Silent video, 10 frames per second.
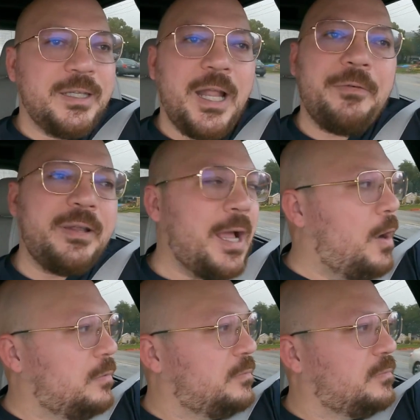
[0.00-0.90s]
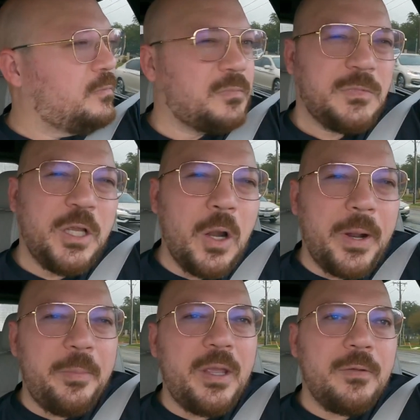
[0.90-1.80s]
never down you know
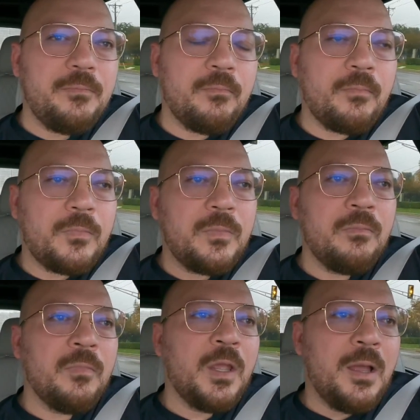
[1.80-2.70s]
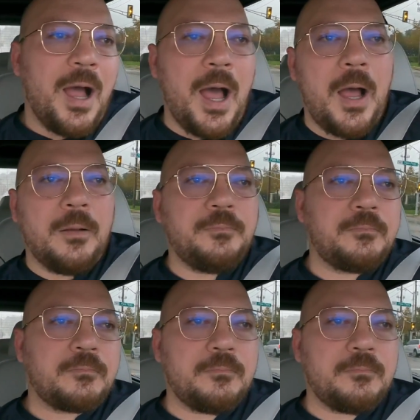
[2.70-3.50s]
what i mean um